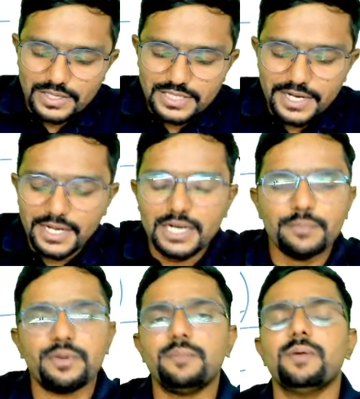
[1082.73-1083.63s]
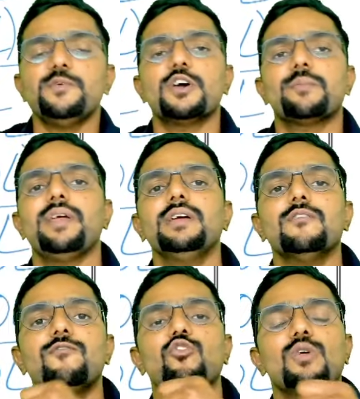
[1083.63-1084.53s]
is the yearly premium you are
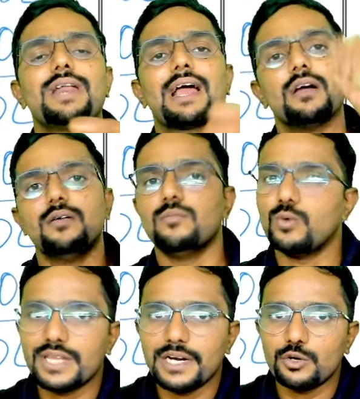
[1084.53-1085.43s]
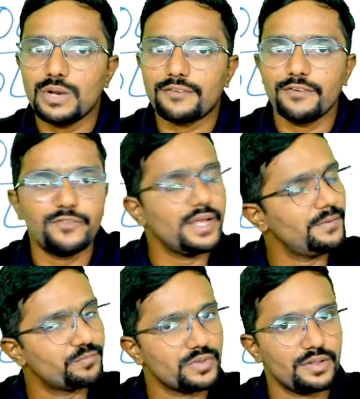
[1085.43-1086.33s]
paying? 4 lakh. More than
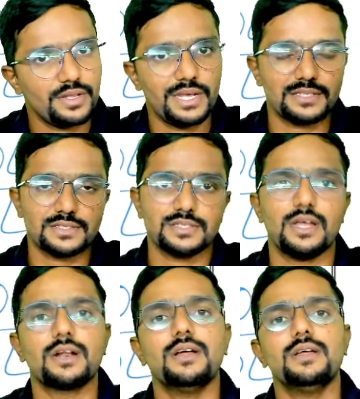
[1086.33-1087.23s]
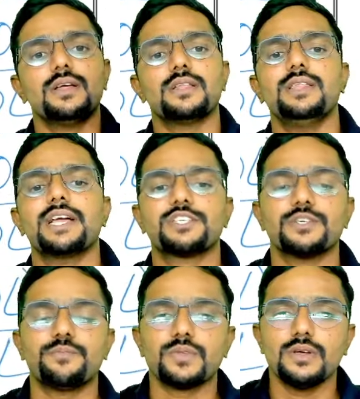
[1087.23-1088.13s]
2,50,000? Yes, sir. Next.
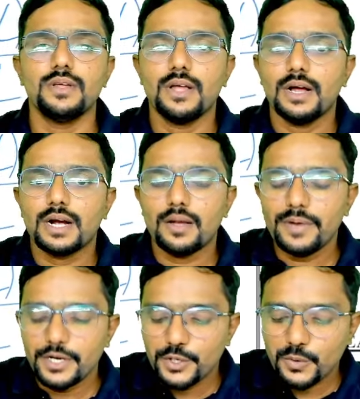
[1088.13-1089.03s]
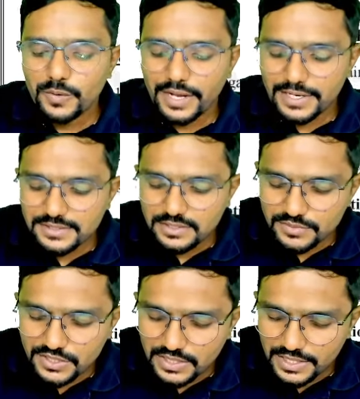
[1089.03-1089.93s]
Coming to
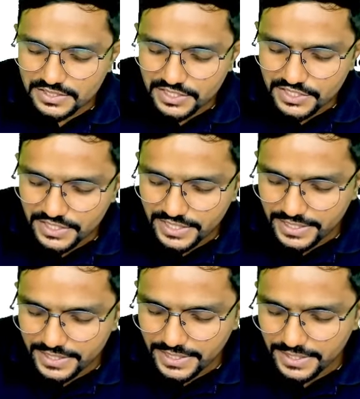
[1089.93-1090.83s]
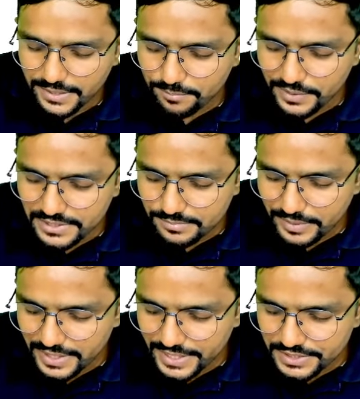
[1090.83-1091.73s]
exemption under section 1010D, please
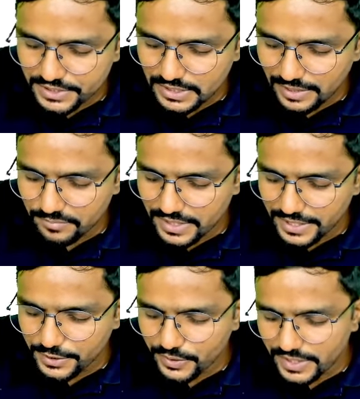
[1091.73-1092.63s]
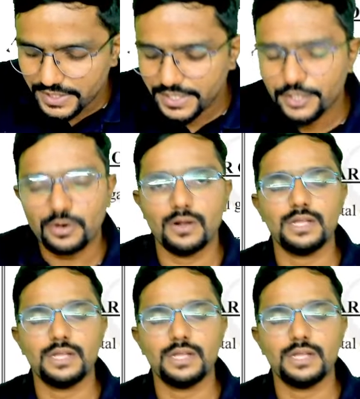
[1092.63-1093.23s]
pay attention. I'm trying to connect it to all